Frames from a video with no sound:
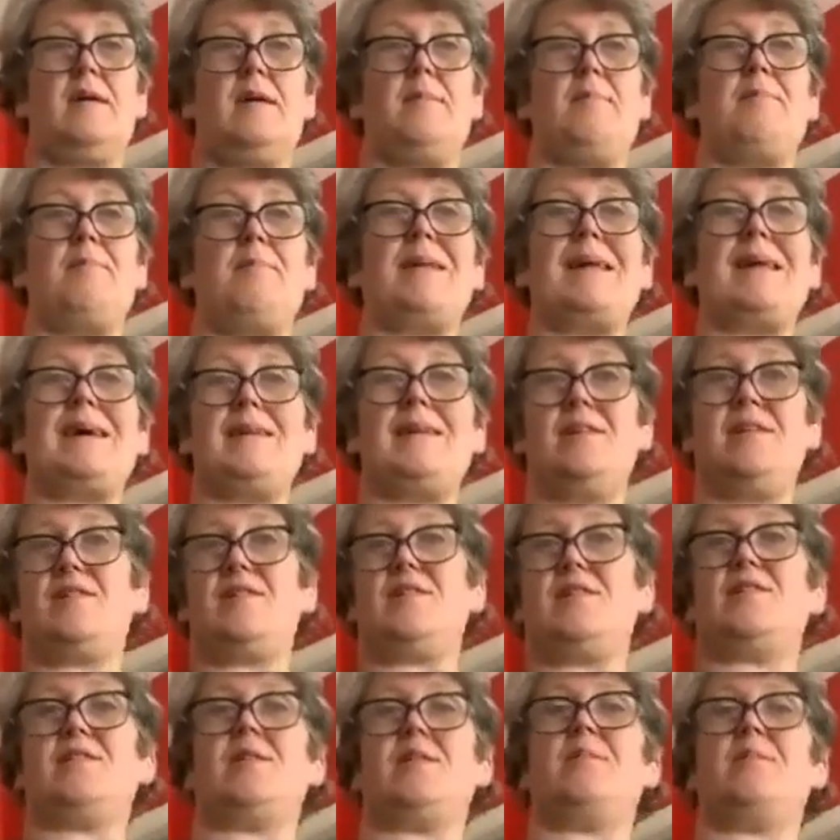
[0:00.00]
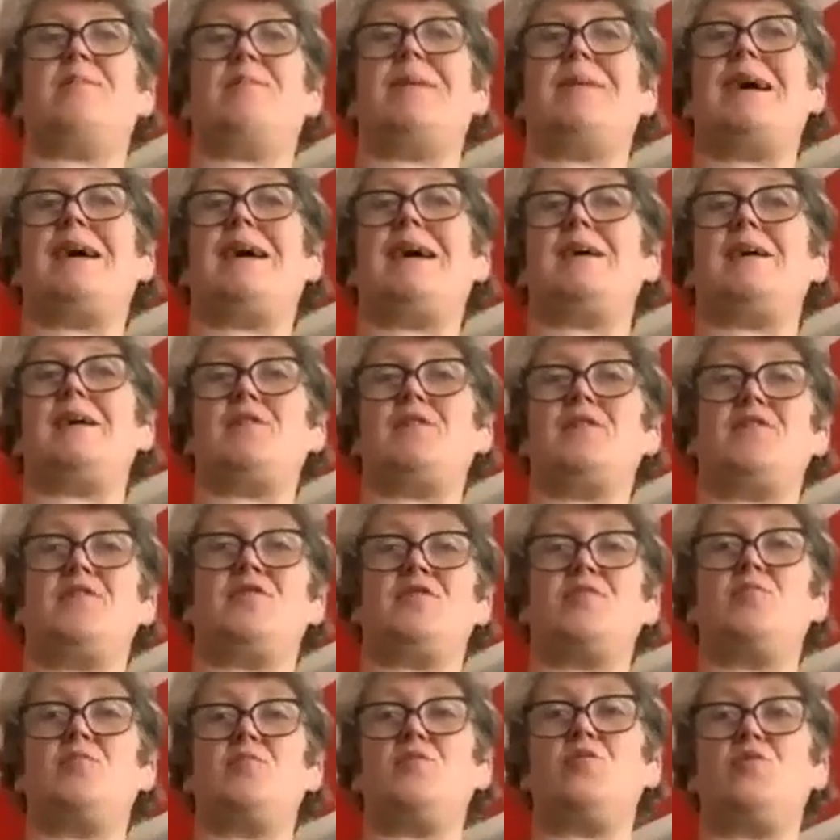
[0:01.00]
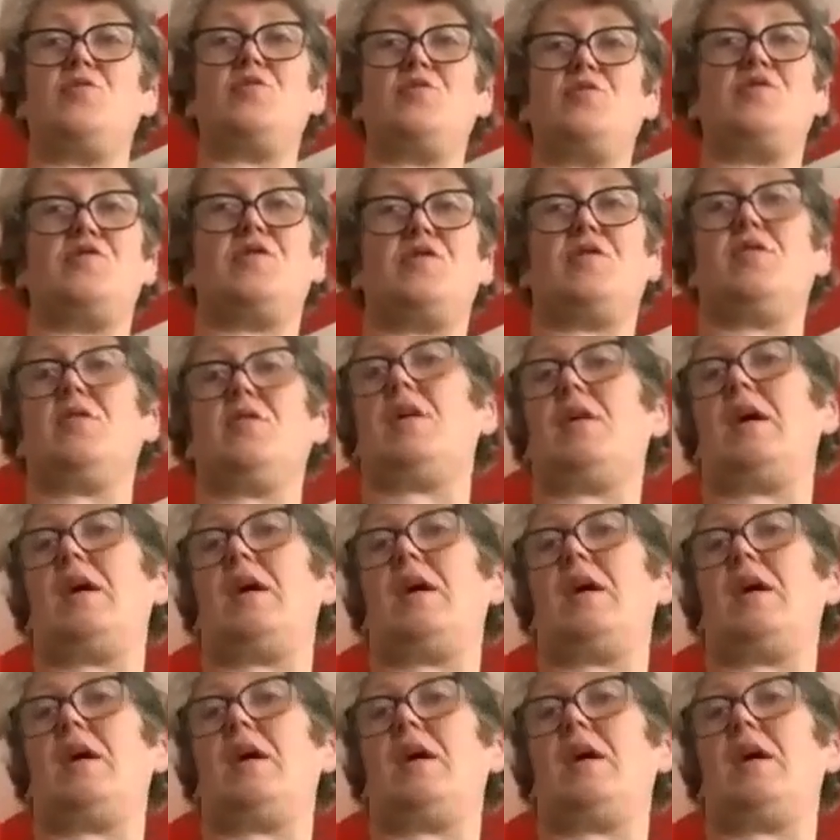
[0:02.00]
blended them, added some water